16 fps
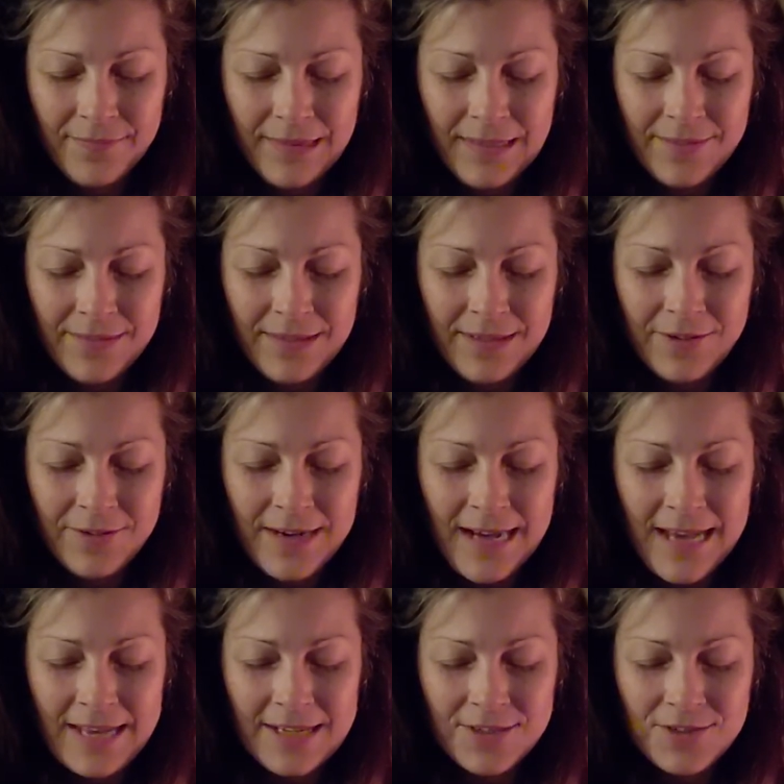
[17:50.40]
giving
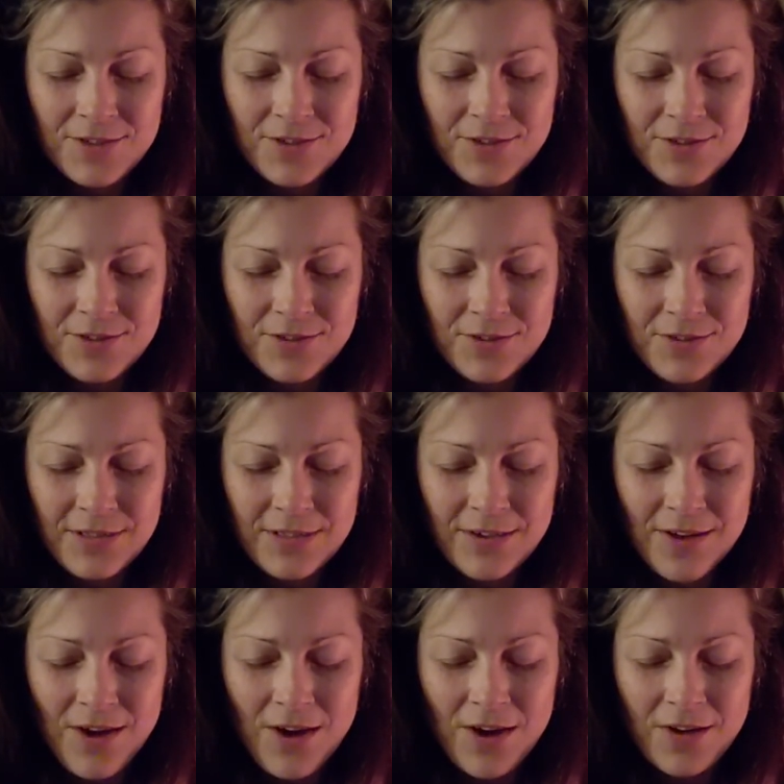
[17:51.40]
gratitude and
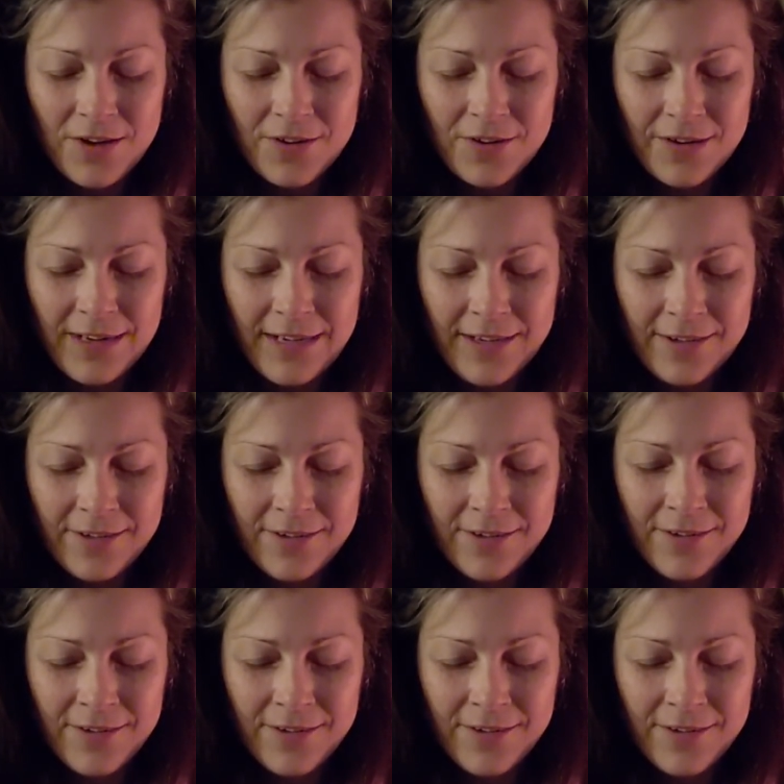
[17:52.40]
honoring